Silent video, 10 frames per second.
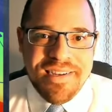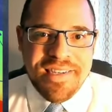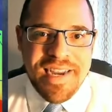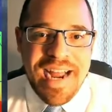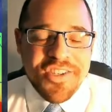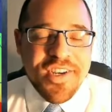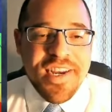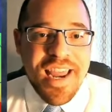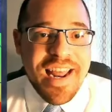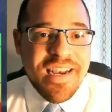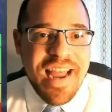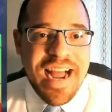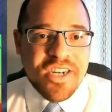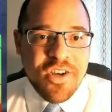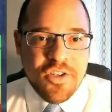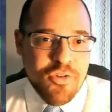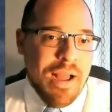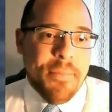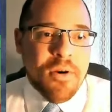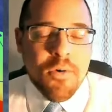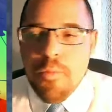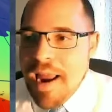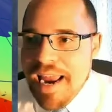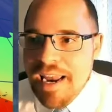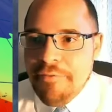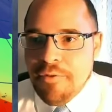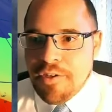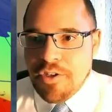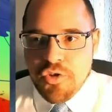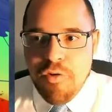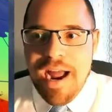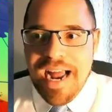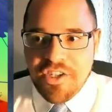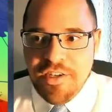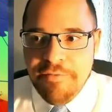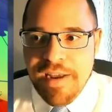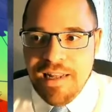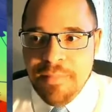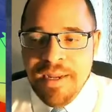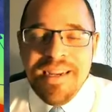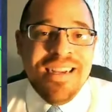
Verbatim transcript: to actually get an actual a tropical wave or to try actually develop